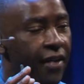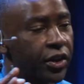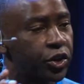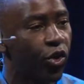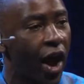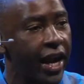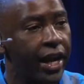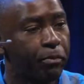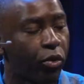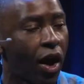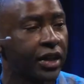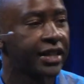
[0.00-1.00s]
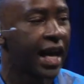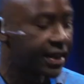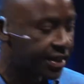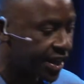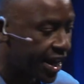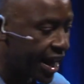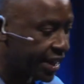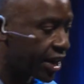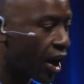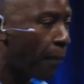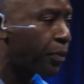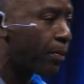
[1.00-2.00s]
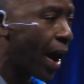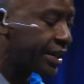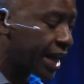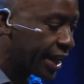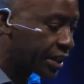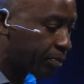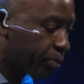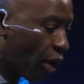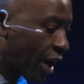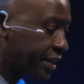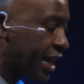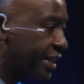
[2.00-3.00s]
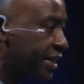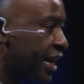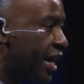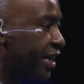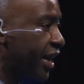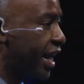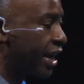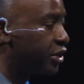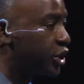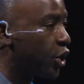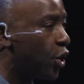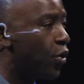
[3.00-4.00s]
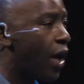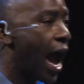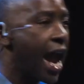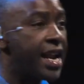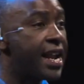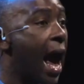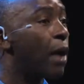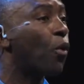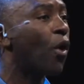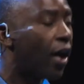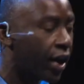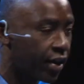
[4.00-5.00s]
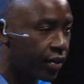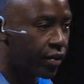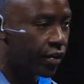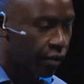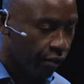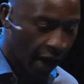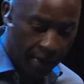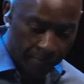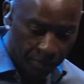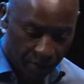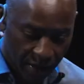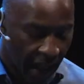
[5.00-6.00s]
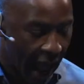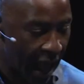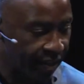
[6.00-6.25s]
the training process is an optimization process that gives you a network, right? And